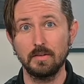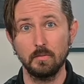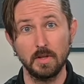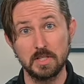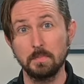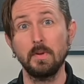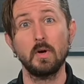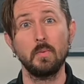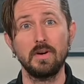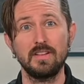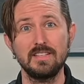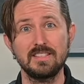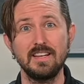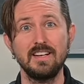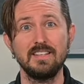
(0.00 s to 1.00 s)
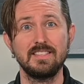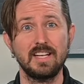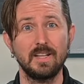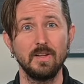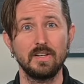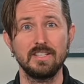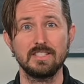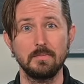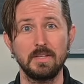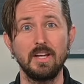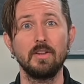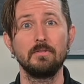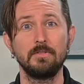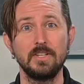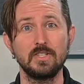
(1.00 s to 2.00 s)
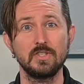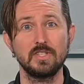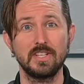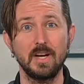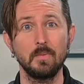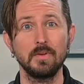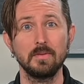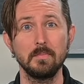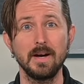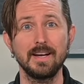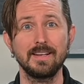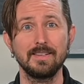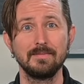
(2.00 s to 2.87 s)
Let's plug one of these in and take a look at some of the other features you get with the mic.